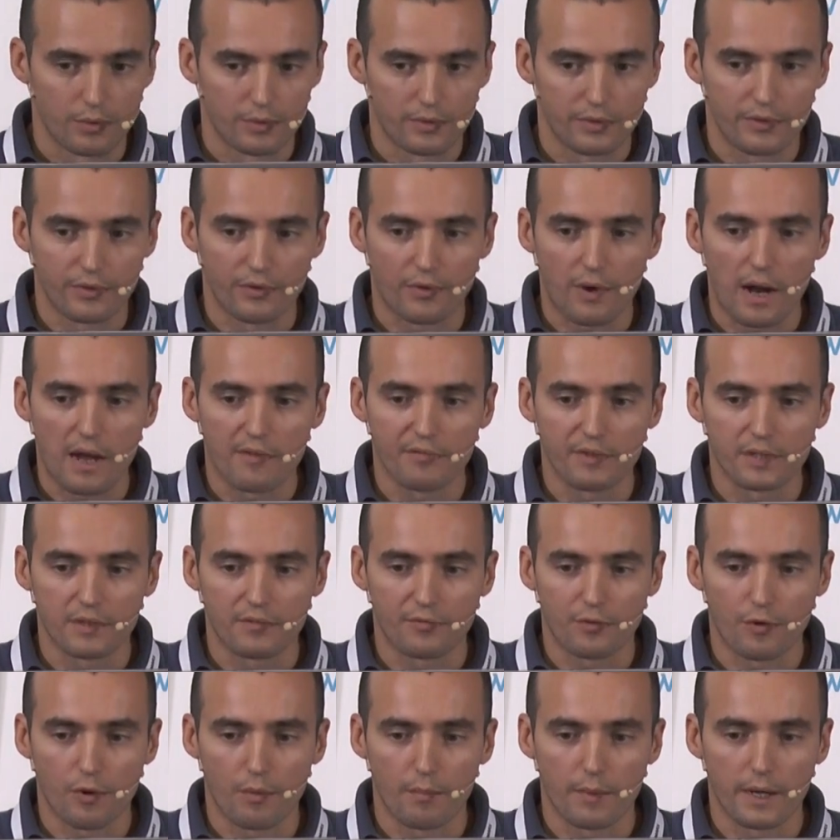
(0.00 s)
derive
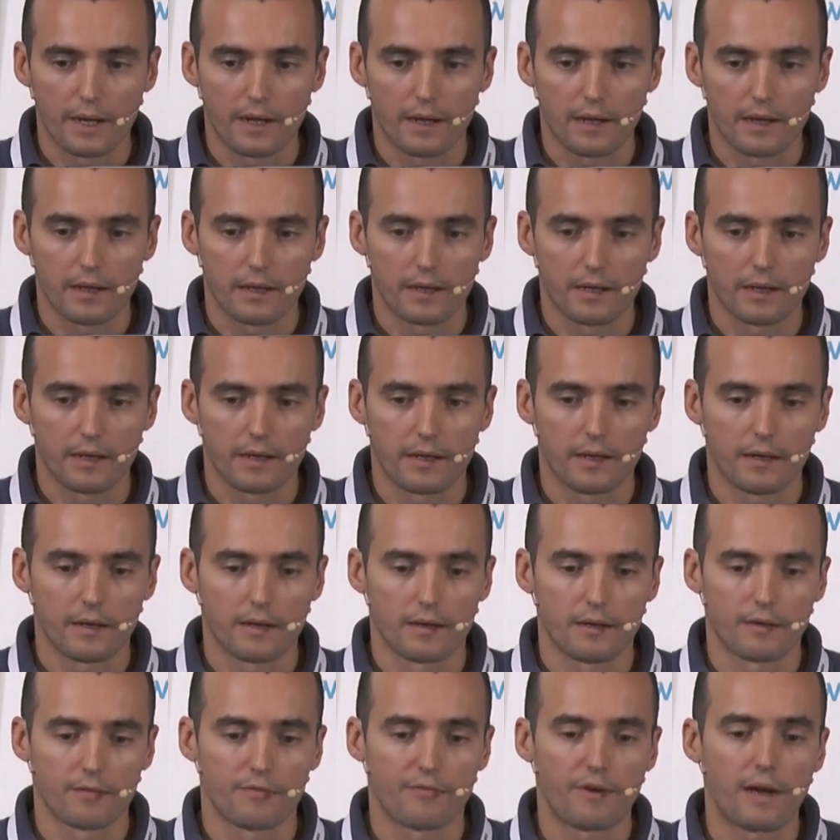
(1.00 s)
it from
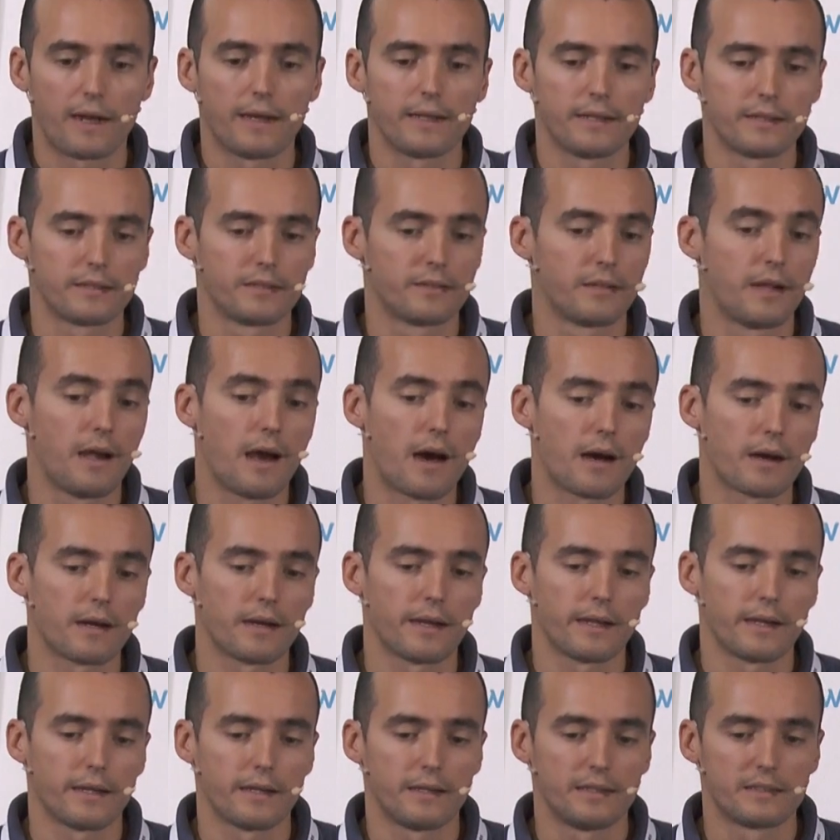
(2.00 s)
a valid
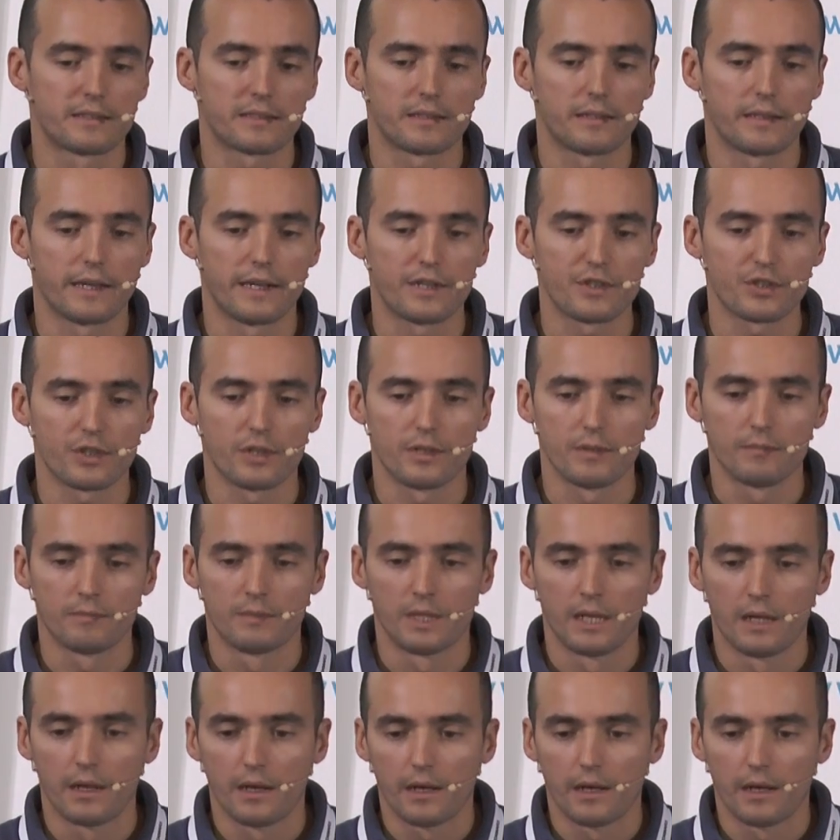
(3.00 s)
Ganglia installation.